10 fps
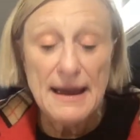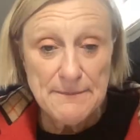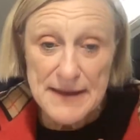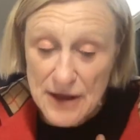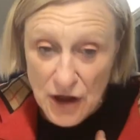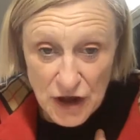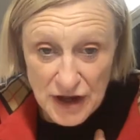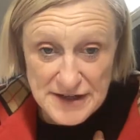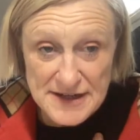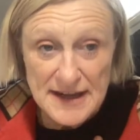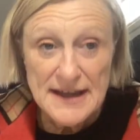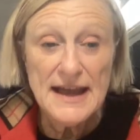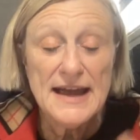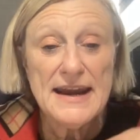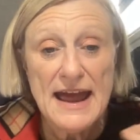be heard,
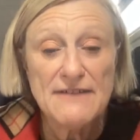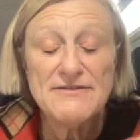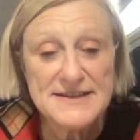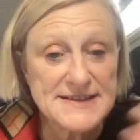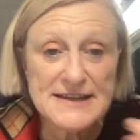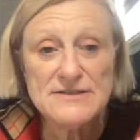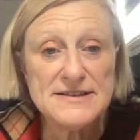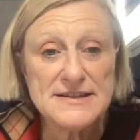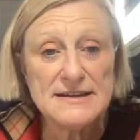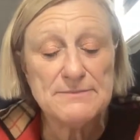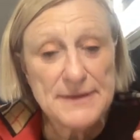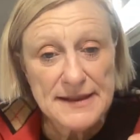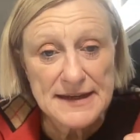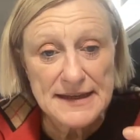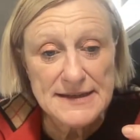and have their skills and
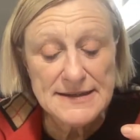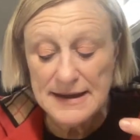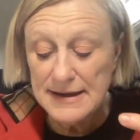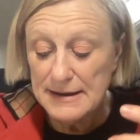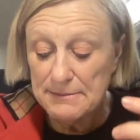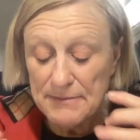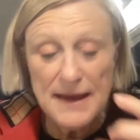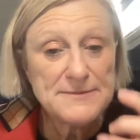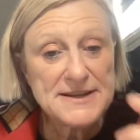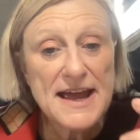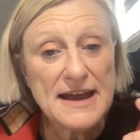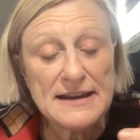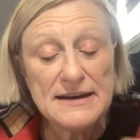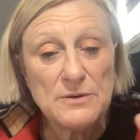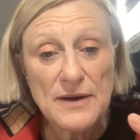abilities mapped out
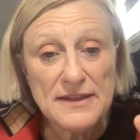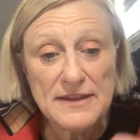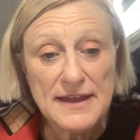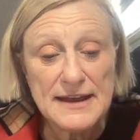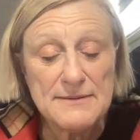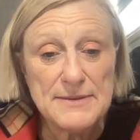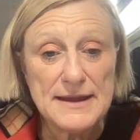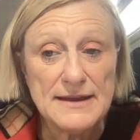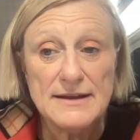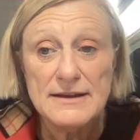in a way that they can be